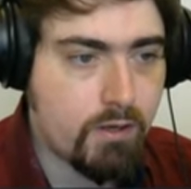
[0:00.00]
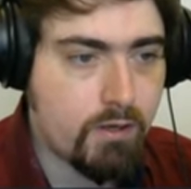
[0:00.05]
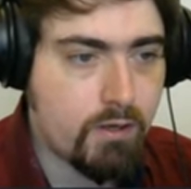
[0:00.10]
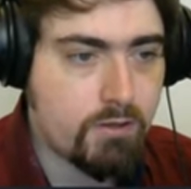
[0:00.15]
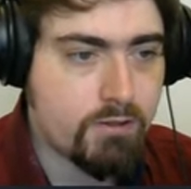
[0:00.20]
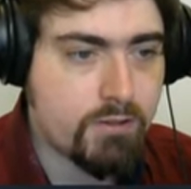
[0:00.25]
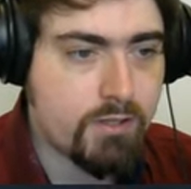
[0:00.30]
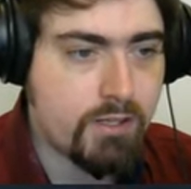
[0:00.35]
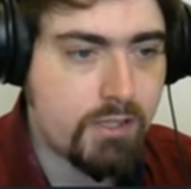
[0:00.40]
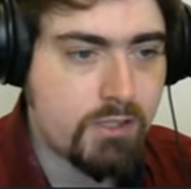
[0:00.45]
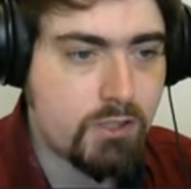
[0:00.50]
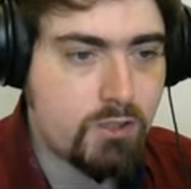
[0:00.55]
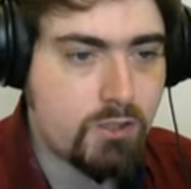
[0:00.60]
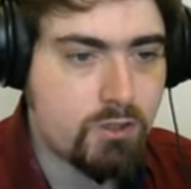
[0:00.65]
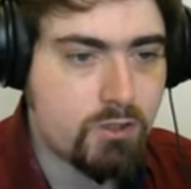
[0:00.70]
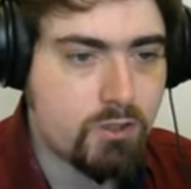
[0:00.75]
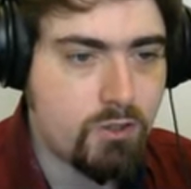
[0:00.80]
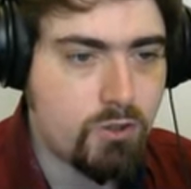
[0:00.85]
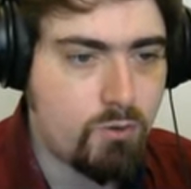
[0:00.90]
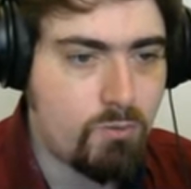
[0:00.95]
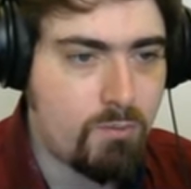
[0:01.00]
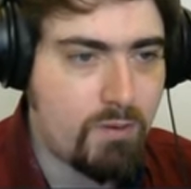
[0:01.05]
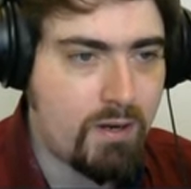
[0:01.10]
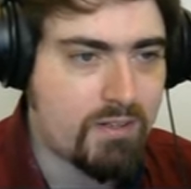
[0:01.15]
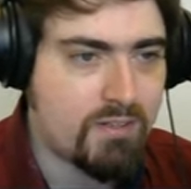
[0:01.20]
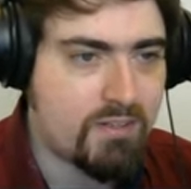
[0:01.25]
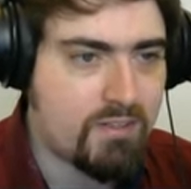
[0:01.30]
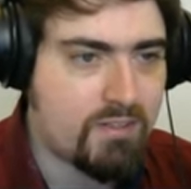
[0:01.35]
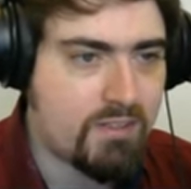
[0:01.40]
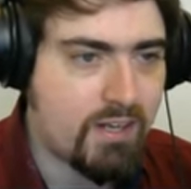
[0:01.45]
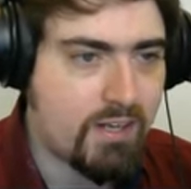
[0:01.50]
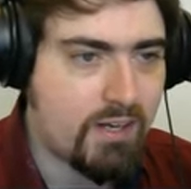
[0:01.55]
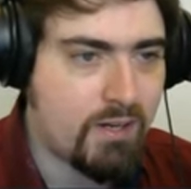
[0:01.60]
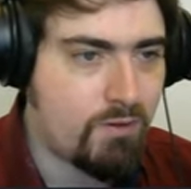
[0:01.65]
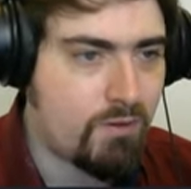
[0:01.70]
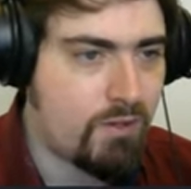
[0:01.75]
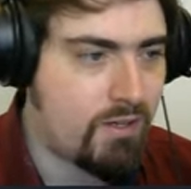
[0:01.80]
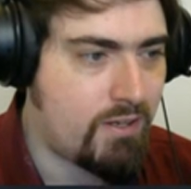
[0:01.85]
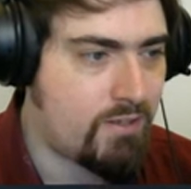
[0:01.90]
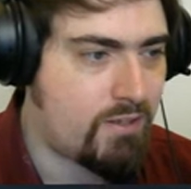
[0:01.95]
Still, two mechs is
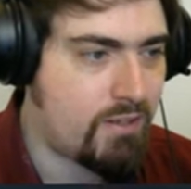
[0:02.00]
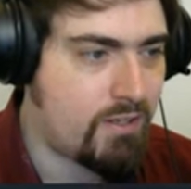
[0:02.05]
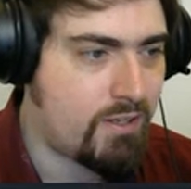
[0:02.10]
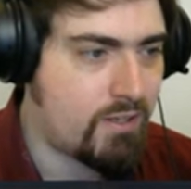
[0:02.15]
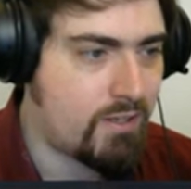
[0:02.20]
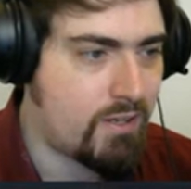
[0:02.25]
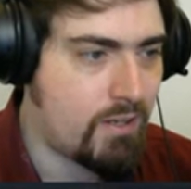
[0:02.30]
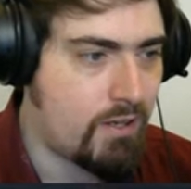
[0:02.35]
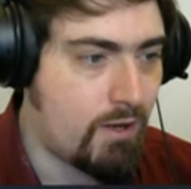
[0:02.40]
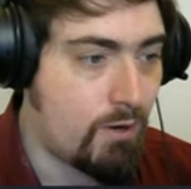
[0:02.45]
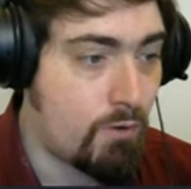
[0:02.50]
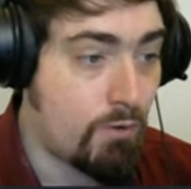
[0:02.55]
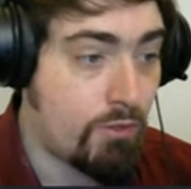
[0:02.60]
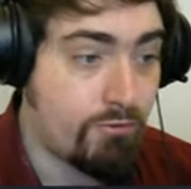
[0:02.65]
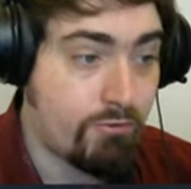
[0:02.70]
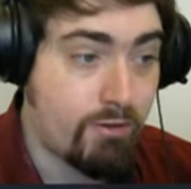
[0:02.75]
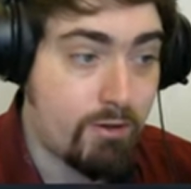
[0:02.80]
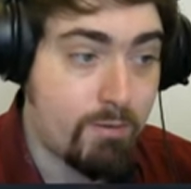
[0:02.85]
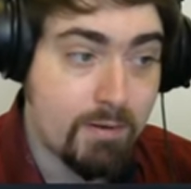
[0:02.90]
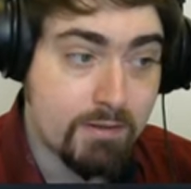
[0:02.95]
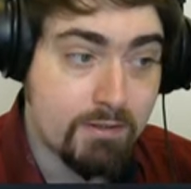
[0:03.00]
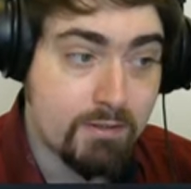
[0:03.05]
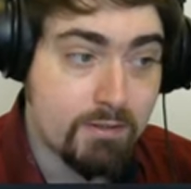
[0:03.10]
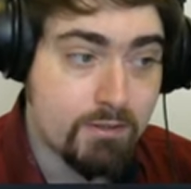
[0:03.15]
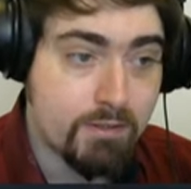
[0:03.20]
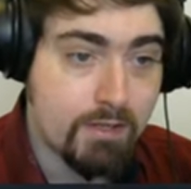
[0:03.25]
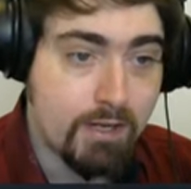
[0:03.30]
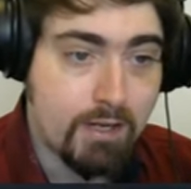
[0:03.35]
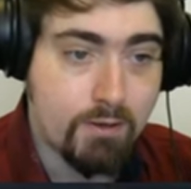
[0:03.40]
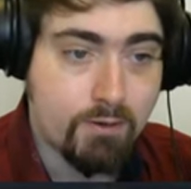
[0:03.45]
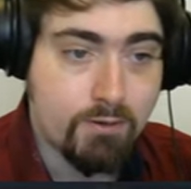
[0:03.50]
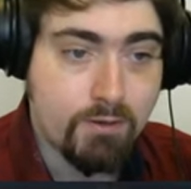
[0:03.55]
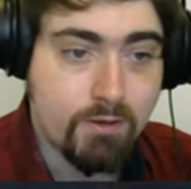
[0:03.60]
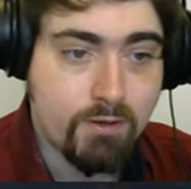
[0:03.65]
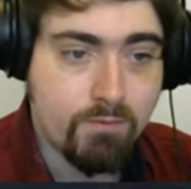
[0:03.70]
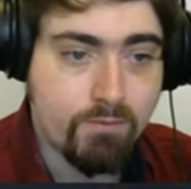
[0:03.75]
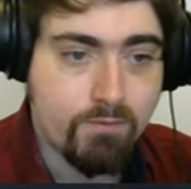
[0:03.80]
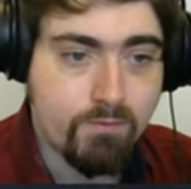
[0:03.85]
down. Is he... Oh, three mechs is down.